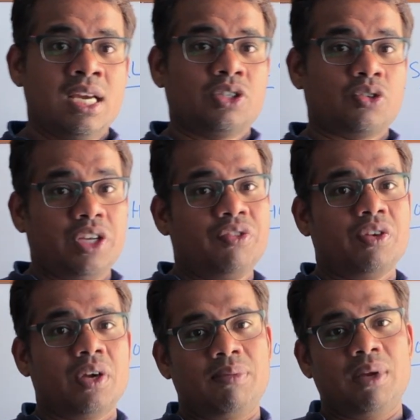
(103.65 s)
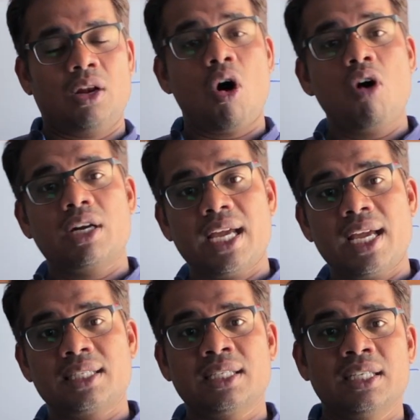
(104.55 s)
So if you have a long
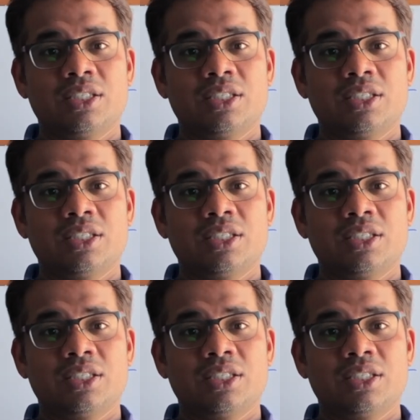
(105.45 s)
text,